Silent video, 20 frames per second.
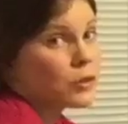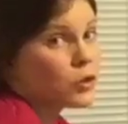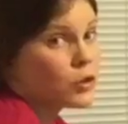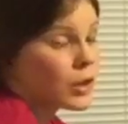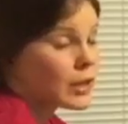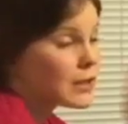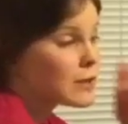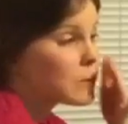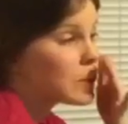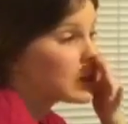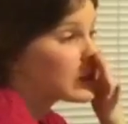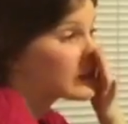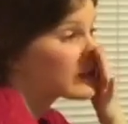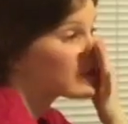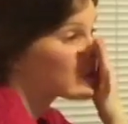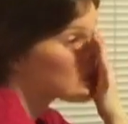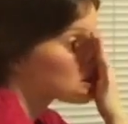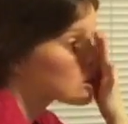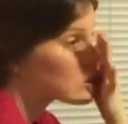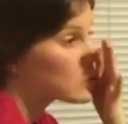trust me, the
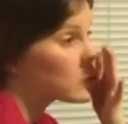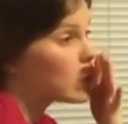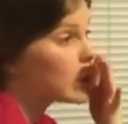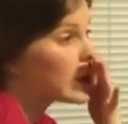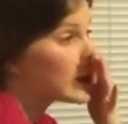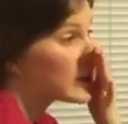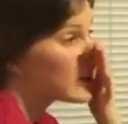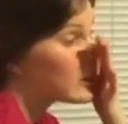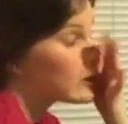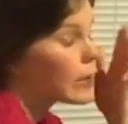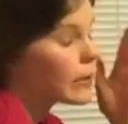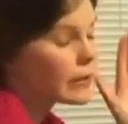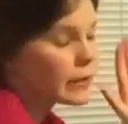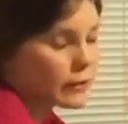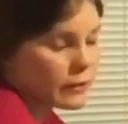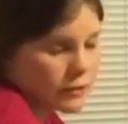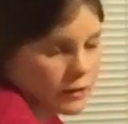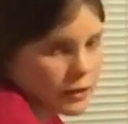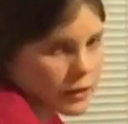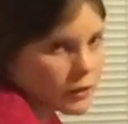first week
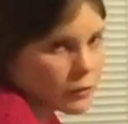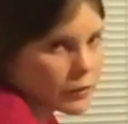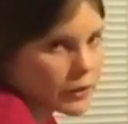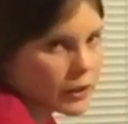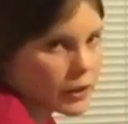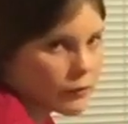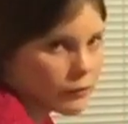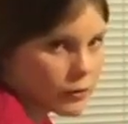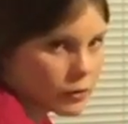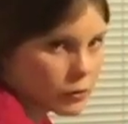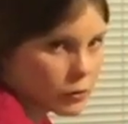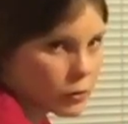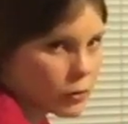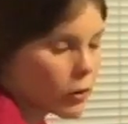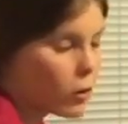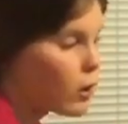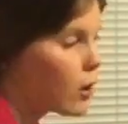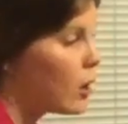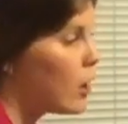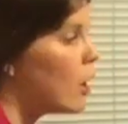nothing's going to be comfortable.
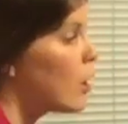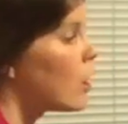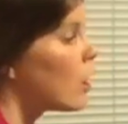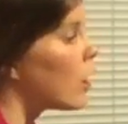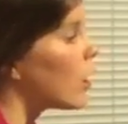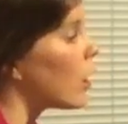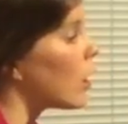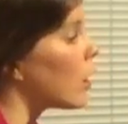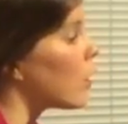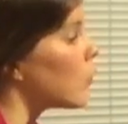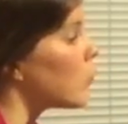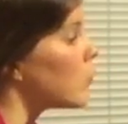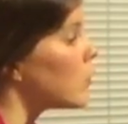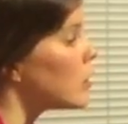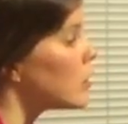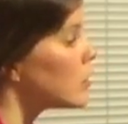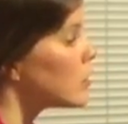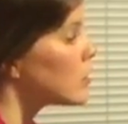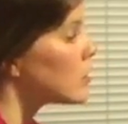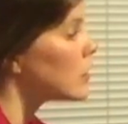
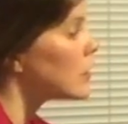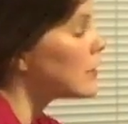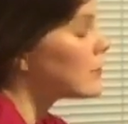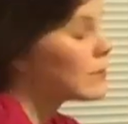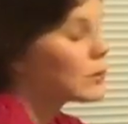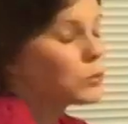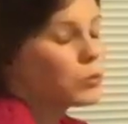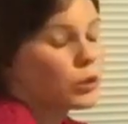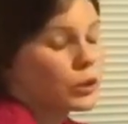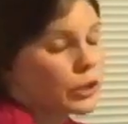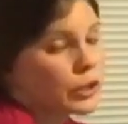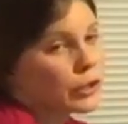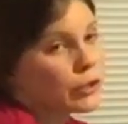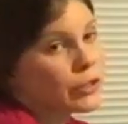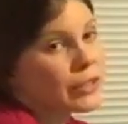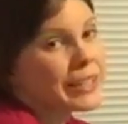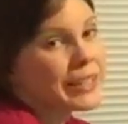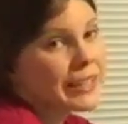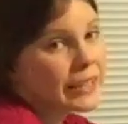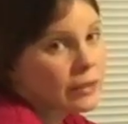Even putting your
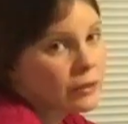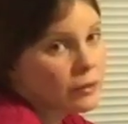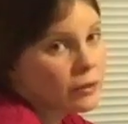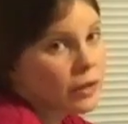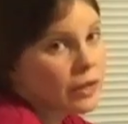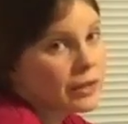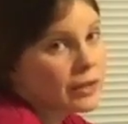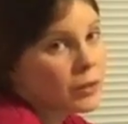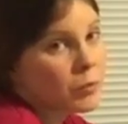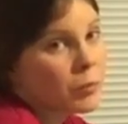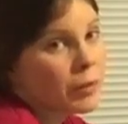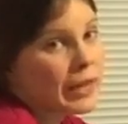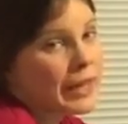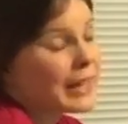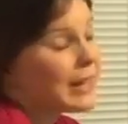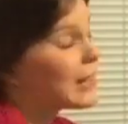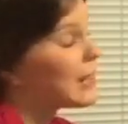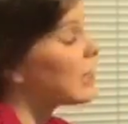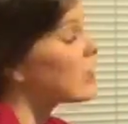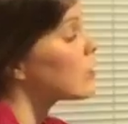heel on the
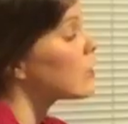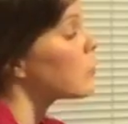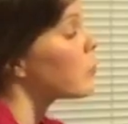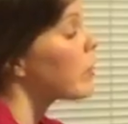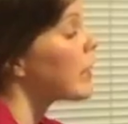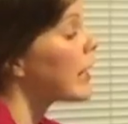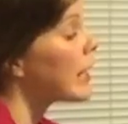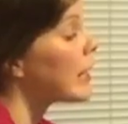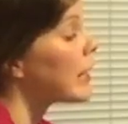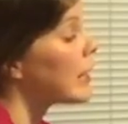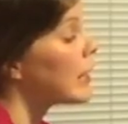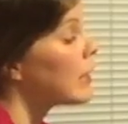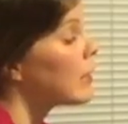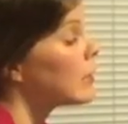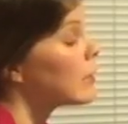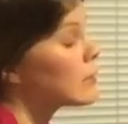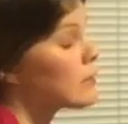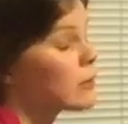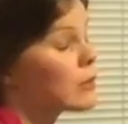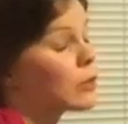bed, the pain
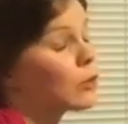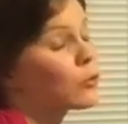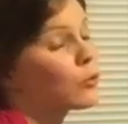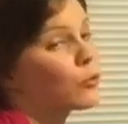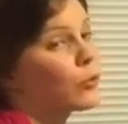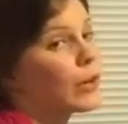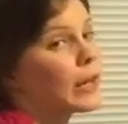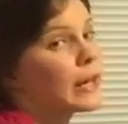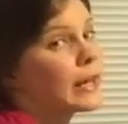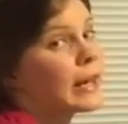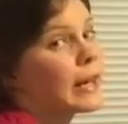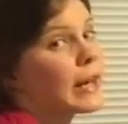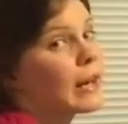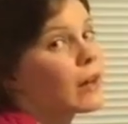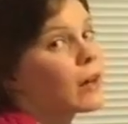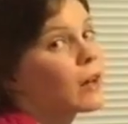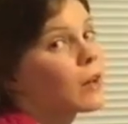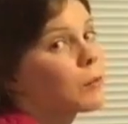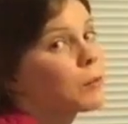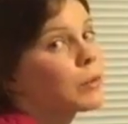is going to radiate
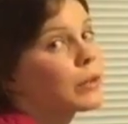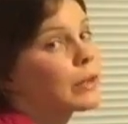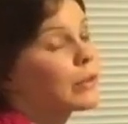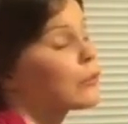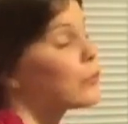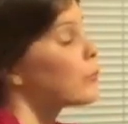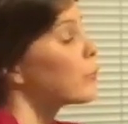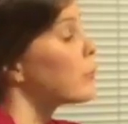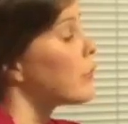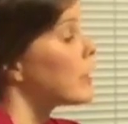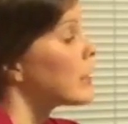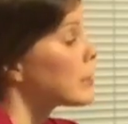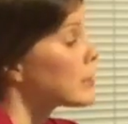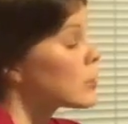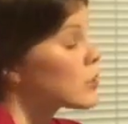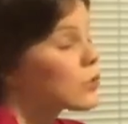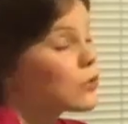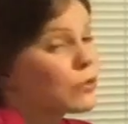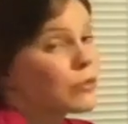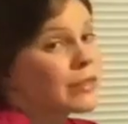up and
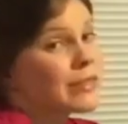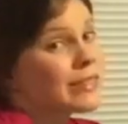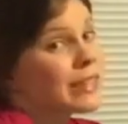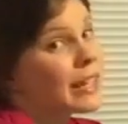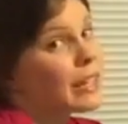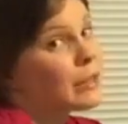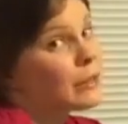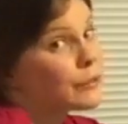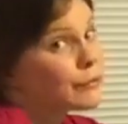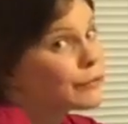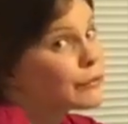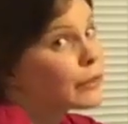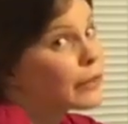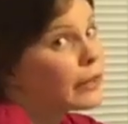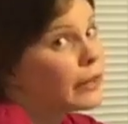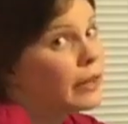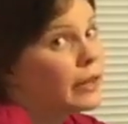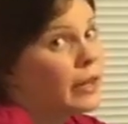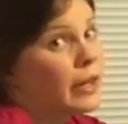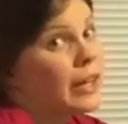into the side of your foot.
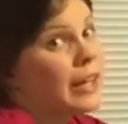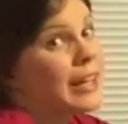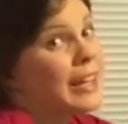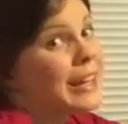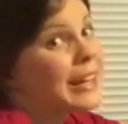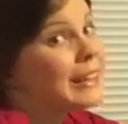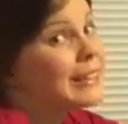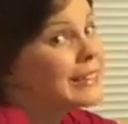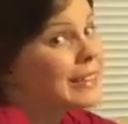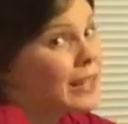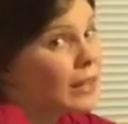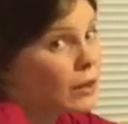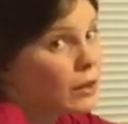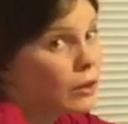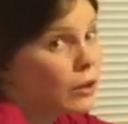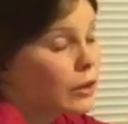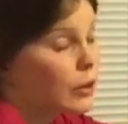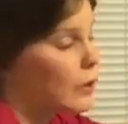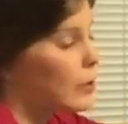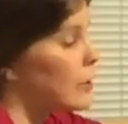It's going to
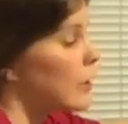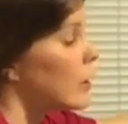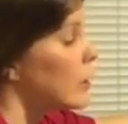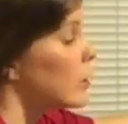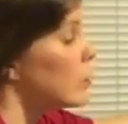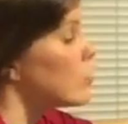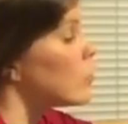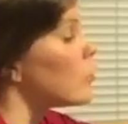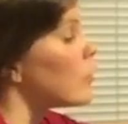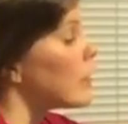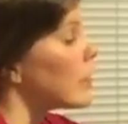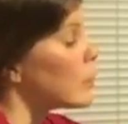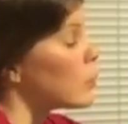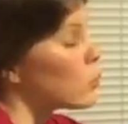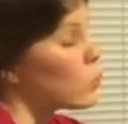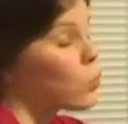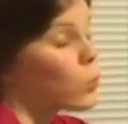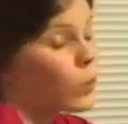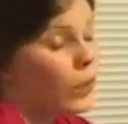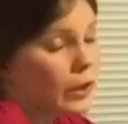hurt no matter
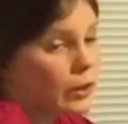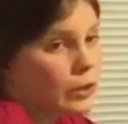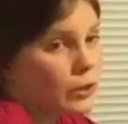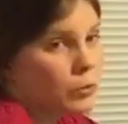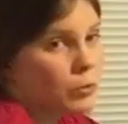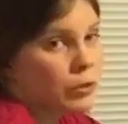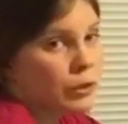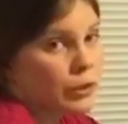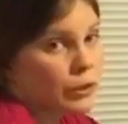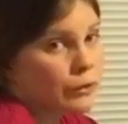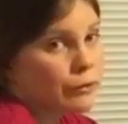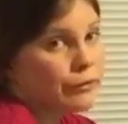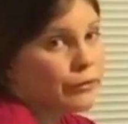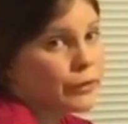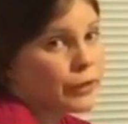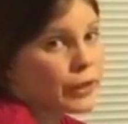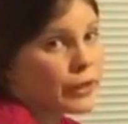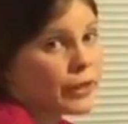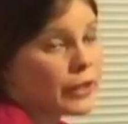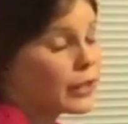where you put your
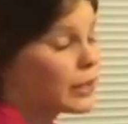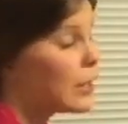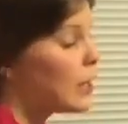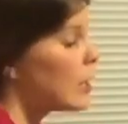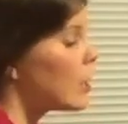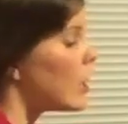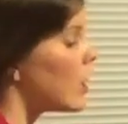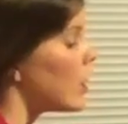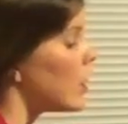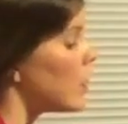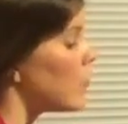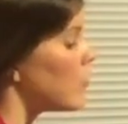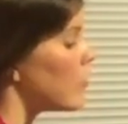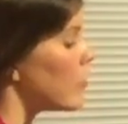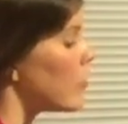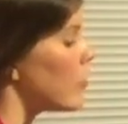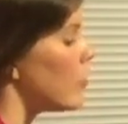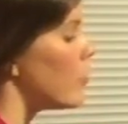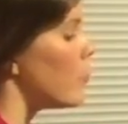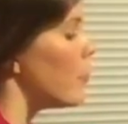foot.
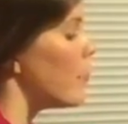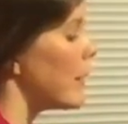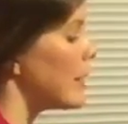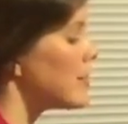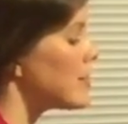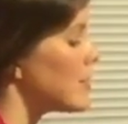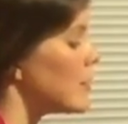The best